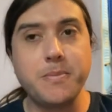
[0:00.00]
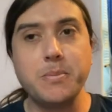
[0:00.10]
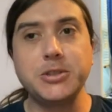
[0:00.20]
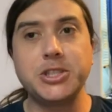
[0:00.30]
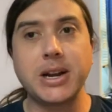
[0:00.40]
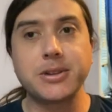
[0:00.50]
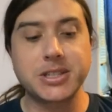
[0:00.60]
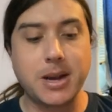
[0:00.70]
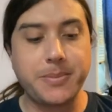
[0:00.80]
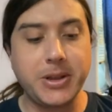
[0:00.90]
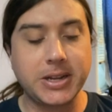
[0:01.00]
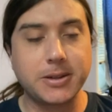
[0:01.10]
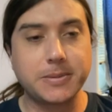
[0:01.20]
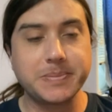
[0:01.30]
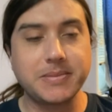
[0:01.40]
gyroscopic
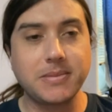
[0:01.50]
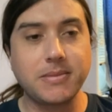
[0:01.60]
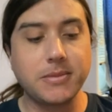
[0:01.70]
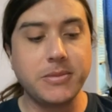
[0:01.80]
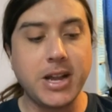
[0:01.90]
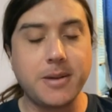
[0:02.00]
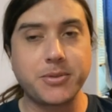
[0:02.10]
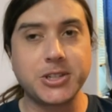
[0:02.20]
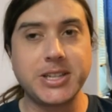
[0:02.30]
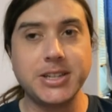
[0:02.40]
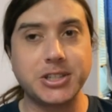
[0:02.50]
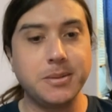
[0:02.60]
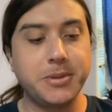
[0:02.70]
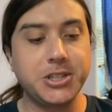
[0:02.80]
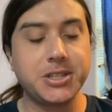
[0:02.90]
not precession,
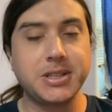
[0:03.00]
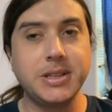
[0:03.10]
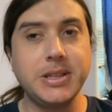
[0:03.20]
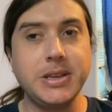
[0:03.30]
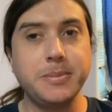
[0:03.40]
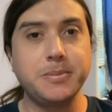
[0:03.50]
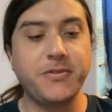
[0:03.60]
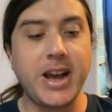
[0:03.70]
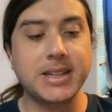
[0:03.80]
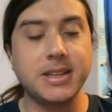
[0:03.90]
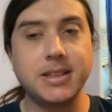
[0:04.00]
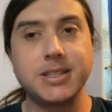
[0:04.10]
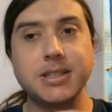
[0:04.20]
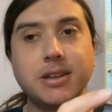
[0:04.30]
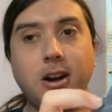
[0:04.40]
but just the fact that this
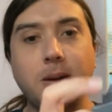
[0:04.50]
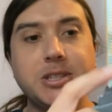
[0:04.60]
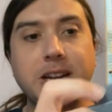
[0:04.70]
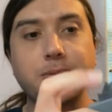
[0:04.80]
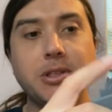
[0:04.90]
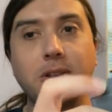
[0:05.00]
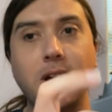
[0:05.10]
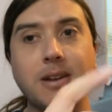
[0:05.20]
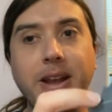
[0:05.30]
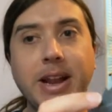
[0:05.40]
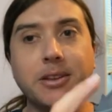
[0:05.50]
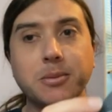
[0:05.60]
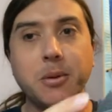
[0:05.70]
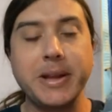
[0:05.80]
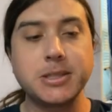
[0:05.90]
is an object with a lot of angular
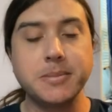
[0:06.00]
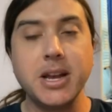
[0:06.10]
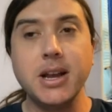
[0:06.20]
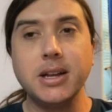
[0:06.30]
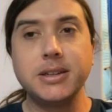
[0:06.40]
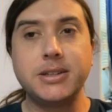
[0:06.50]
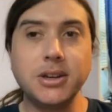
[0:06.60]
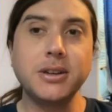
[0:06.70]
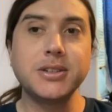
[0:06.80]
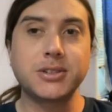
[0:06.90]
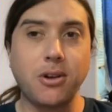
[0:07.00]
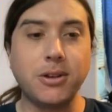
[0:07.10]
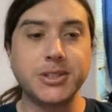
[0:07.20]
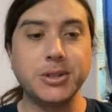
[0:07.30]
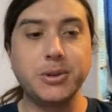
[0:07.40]
momentum does
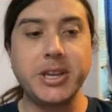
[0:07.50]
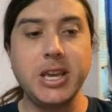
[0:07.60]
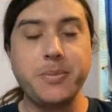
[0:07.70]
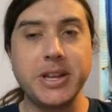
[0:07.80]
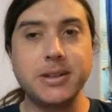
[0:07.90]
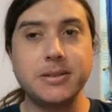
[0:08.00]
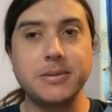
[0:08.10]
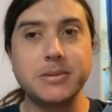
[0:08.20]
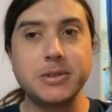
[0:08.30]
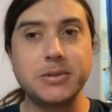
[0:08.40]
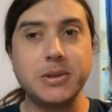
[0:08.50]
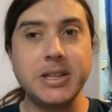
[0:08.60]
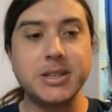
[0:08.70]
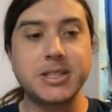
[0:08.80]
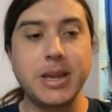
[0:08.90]
also keep it in
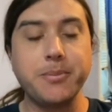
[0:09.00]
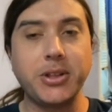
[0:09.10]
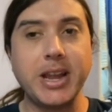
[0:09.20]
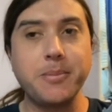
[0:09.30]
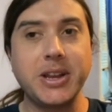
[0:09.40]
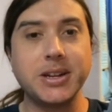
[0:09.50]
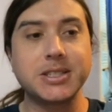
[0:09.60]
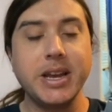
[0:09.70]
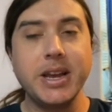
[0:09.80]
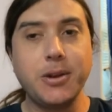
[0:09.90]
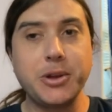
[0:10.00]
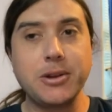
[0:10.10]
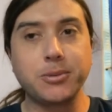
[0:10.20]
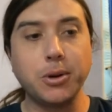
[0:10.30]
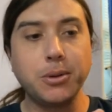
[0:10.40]
the same plane because when it
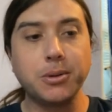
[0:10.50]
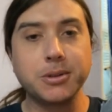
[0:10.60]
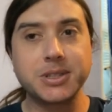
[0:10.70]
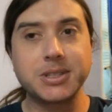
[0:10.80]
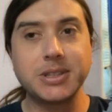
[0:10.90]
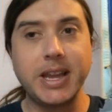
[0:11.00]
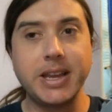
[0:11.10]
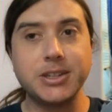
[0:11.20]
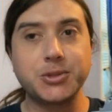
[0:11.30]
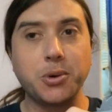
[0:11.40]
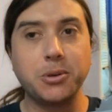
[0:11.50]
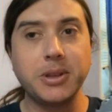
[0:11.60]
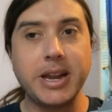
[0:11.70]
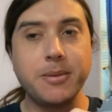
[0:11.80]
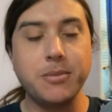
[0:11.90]
rolls, the hinge won't
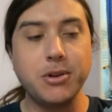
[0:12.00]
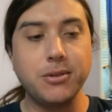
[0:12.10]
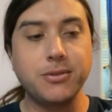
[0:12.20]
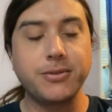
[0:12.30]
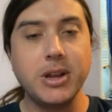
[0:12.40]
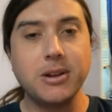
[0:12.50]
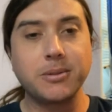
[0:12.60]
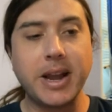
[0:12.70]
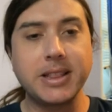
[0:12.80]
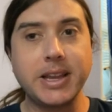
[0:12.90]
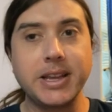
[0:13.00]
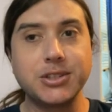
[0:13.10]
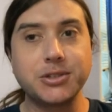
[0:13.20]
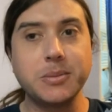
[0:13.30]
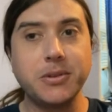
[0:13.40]
let it move, right? The hinge
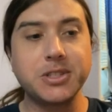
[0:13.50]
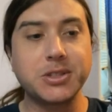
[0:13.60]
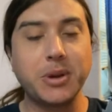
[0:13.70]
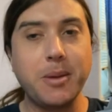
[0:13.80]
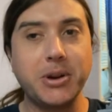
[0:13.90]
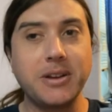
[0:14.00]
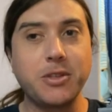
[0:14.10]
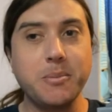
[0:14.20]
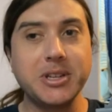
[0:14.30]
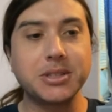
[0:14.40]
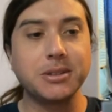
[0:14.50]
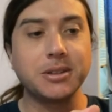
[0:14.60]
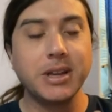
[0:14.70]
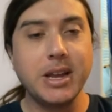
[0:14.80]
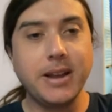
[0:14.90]
only moves this way. But if the
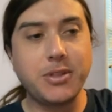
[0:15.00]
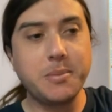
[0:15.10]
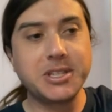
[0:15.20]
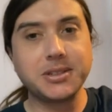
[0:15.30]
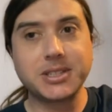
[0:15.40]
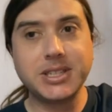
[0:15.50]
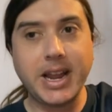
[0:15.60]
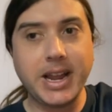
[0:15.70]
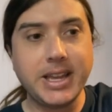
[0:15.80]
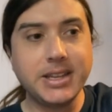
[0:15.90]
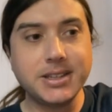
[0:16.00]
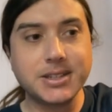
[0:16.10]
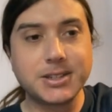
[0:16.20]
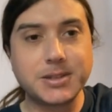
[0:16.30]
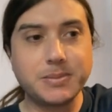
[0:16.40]
missile, the missile say
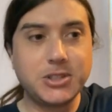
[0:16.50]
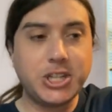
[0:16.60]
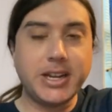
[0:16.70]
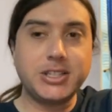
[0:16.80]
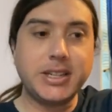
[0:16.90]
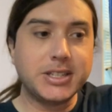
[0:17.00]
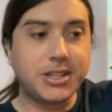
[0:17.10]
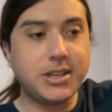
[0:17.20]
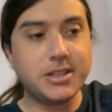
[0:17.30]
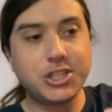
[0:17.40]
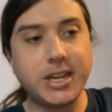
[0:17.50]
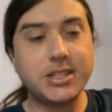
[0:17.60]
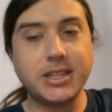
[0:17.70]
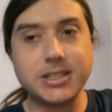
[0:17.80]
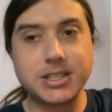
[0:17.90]
is changing its
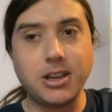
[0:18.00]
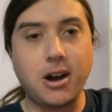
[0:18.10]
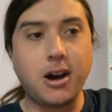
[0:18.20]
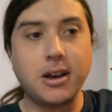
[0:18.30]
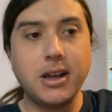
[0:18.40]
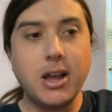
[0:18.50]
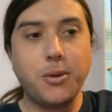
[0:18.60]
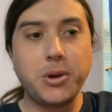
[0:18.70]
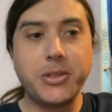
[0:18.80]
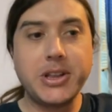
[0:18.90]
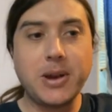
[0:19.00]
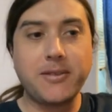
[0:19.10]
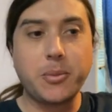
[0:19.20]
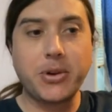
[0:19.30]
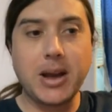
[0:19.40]
changing its yaw, well then you have
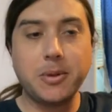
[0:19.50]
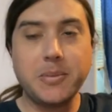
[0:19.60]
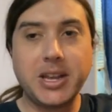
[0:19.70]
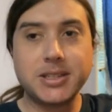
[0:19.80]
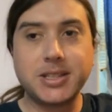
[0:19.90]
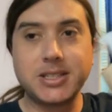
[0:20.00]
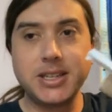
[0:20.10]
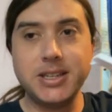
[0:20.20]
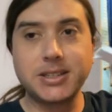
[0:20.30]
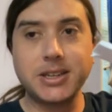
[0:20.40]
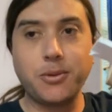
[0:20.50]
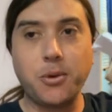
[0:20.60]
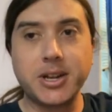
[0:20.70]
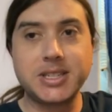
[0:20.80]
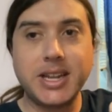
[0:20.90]
a problem because this is going to
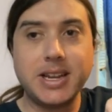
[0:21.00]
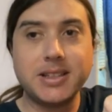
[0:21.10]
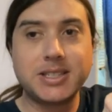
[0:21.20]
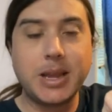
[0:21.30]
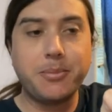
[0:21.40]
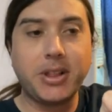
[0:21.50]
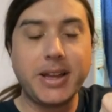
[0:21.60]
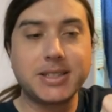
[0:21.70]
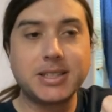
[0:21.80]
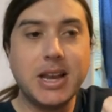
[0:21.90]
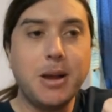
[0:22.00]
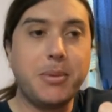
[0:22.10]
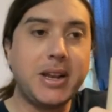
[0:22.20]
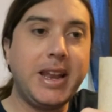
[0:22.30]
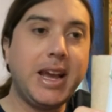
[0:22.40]
want to stay in the same place.
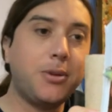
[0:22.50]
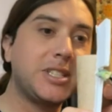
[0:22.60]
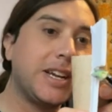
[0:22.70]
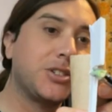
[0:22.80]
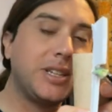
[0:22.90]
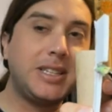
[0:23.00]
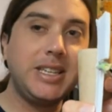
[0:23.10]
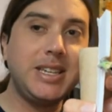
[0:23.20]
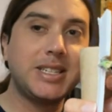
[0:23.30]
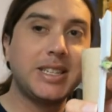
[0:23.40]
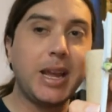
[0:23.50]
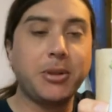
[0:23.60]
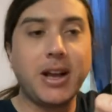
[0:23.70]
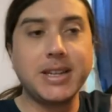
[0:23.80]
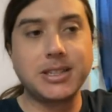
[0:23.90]
But now it's actually
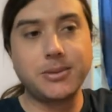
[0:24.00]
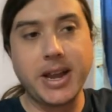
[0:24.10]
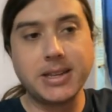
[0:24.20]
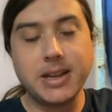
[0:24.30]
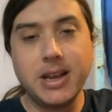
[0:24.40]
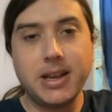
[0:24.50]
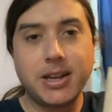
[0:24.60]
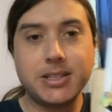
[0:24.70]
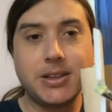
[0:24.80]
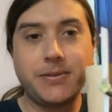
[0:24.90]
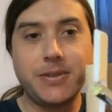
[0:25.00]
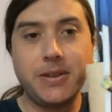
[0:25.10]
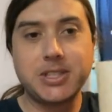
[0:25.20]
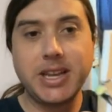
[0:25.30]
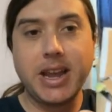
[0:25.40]
destabilizing, right? Because if if
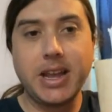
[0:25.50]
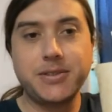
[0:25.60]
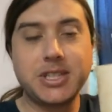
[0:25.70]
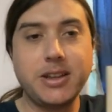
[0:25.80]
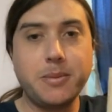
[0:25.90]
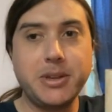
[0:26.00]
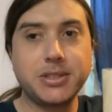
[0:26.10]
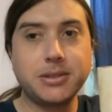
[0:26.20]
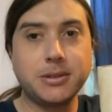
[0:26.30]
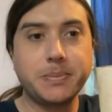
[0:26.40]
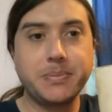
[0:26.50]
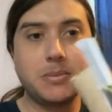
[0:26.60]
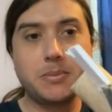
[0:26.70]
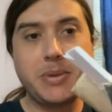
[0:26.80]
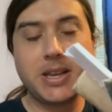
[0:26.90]
say if say the missile
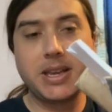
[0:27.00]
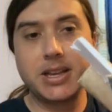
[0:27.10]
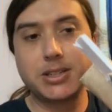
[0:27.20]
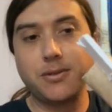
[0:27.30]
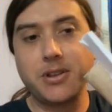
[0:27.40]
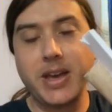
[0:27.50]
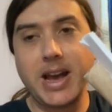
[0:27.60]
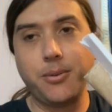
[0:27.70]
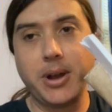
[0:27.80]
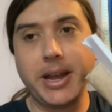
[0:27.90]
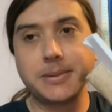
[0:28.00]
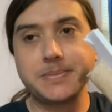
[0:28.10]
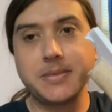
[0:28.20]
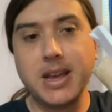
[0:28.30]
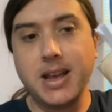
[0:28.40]
kicks over that way,
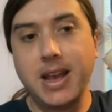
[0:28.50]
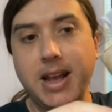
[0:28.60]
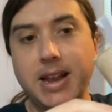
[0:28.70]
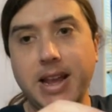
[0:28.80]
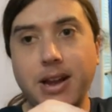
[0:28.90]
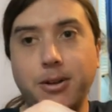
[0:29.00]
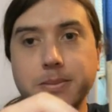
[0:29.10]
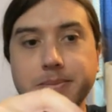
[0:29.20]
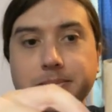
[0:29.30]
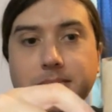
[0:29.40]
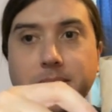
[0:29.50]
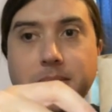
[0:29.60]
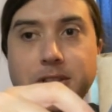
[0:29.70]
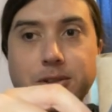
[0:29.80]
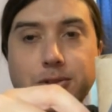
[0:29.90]
and now
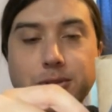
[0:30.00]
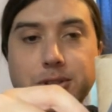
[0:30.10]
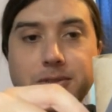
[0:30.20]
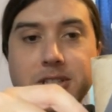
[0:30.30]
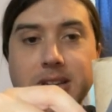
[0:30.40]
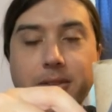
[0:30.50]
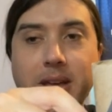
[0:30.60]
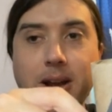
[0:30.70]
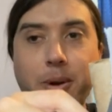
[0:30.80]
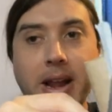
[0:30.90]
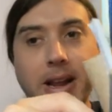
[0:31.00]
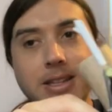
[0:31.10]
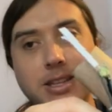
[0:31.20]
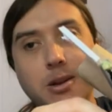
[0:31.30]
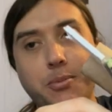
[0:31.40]
this control surface is out that way, it's
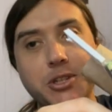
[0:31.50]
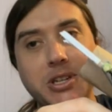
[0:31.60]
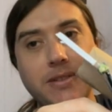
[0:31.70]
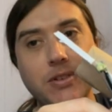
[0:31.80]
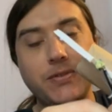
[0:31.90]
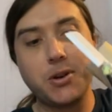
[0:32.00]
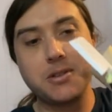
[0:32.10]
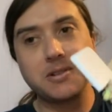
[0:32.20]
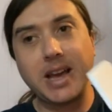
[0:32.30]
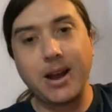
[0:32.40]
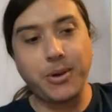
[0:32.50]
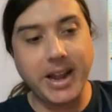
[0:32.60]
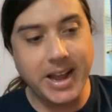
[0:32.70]
going to push it even further that way.